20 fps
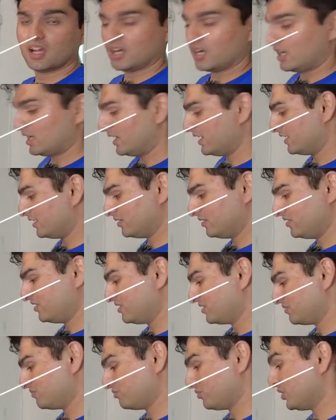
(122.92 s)
and
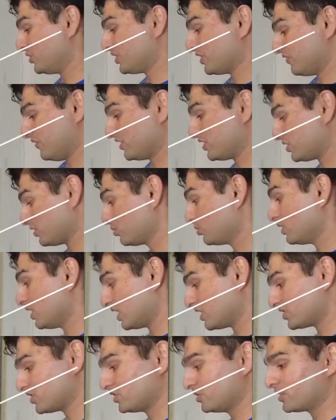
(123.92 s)
well, you can fit 2
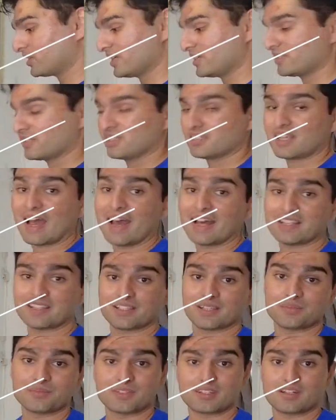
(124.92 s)
large suitcases and
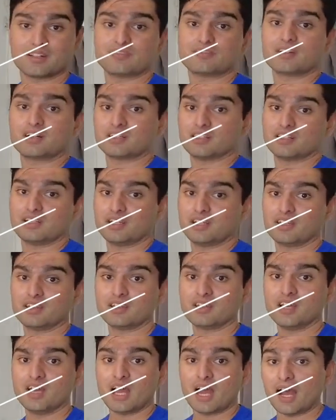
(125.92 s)
some stuff underneath.
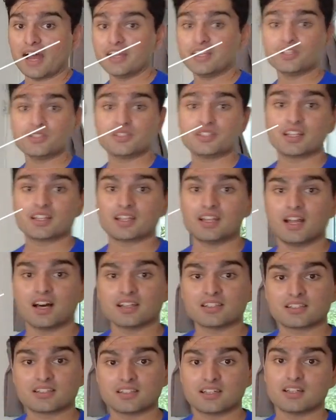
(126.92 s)
I used it
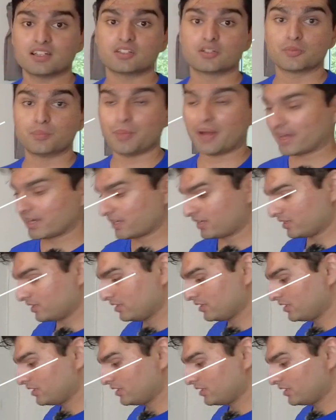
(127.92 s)
last year to pack